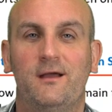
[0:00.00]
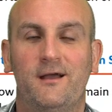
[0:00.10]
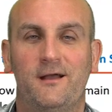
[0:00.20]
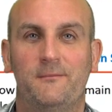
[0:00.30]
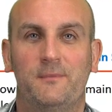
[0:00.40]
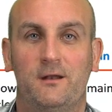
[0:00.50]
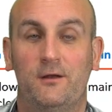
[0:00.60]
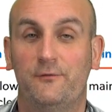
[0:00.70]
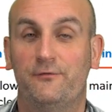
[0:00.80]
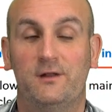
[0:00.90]
um, and
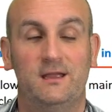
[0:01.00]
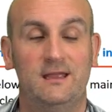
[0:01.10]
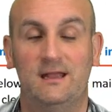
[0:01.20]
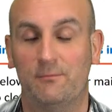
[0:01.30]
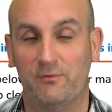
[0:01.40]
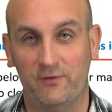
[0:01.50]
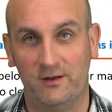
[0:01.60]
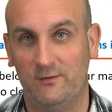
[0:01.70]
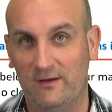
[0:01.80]
hopefully it'll provide you